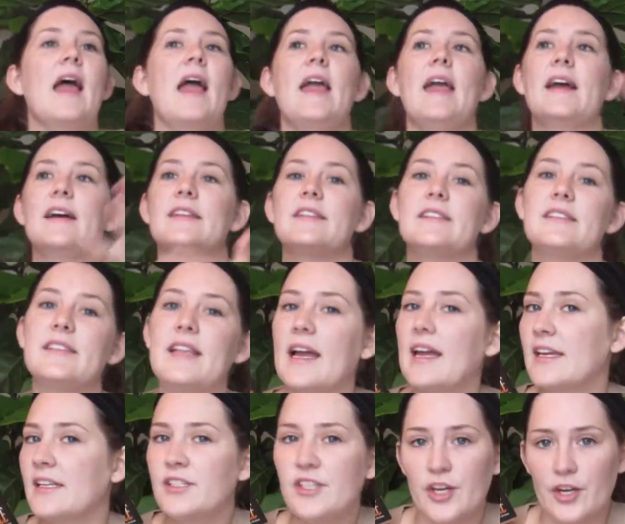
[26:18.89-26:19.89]
and
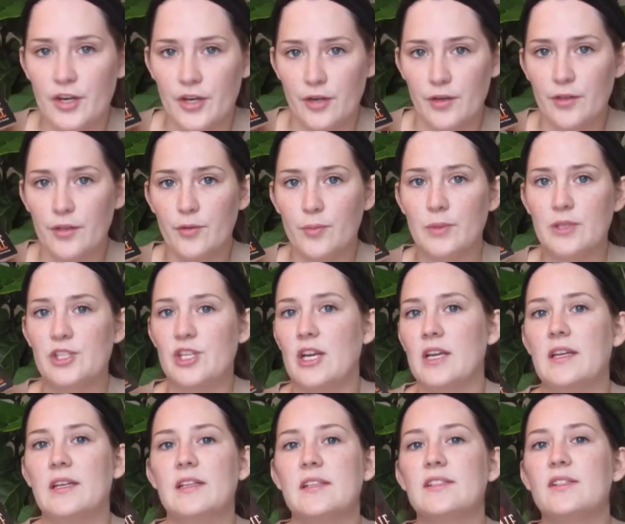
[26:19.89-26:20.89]
Second Earth, which
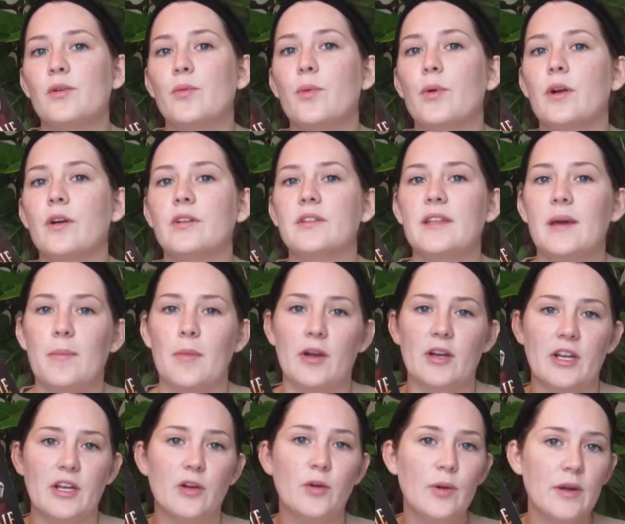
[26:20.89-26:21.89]
is the world that
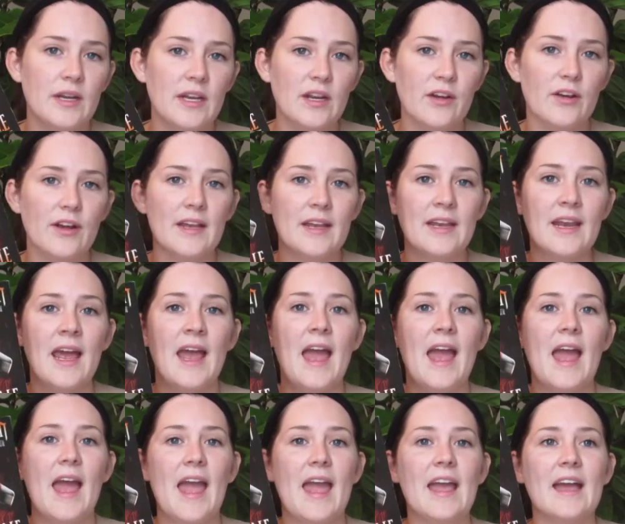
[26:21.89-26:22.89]
Mark and Courtney are in,
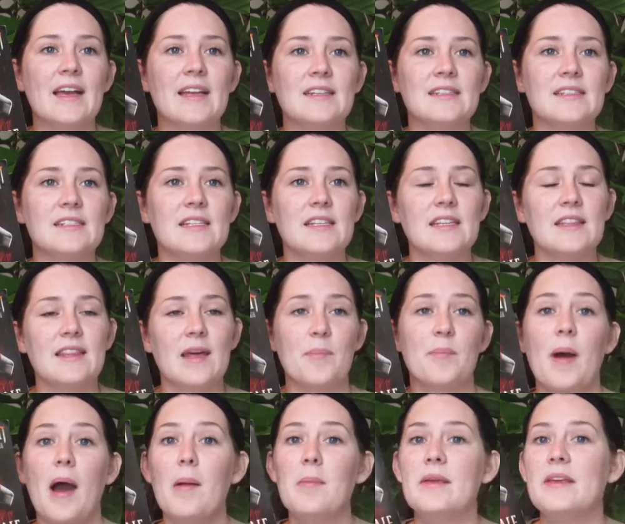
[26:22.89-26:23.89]
and that
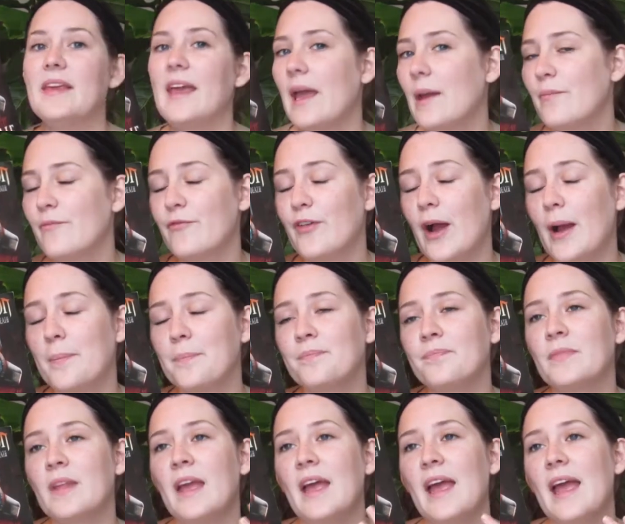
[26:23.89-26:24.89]
Bobby came from.